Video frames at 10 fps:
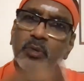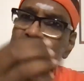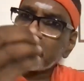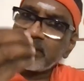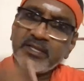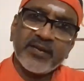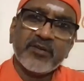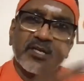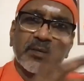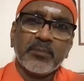whether they
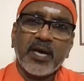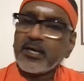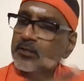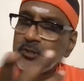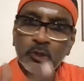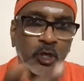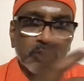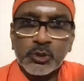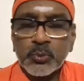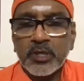will come back,
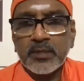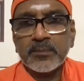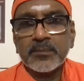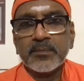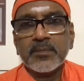not sure.